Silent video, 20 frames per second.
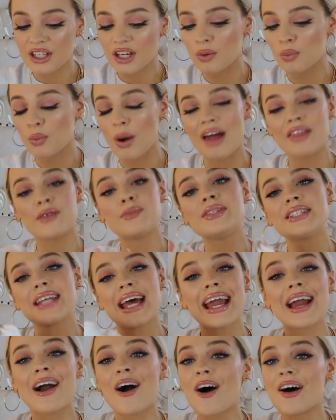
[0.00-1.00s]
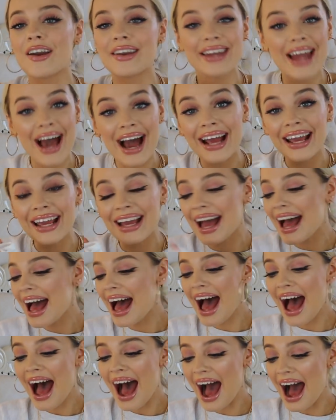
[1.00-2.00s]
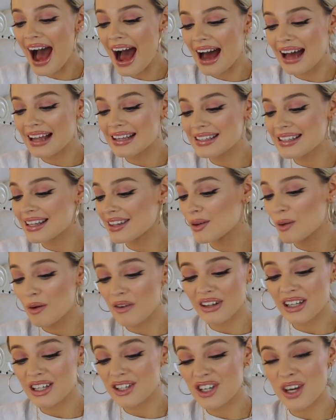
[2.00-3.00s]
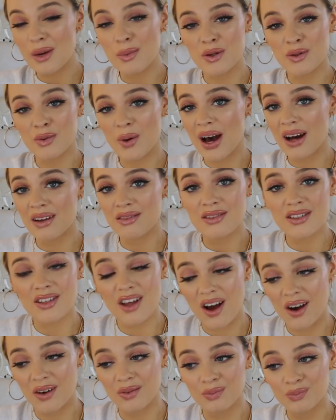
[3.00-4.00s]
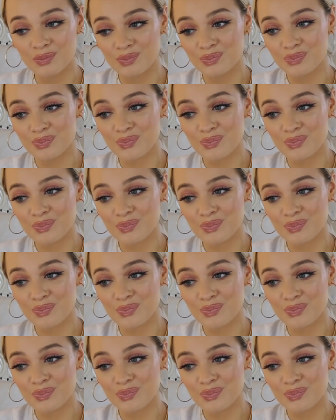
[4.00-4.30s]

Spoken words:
You can wear them day or night, and they were really cheap as well, so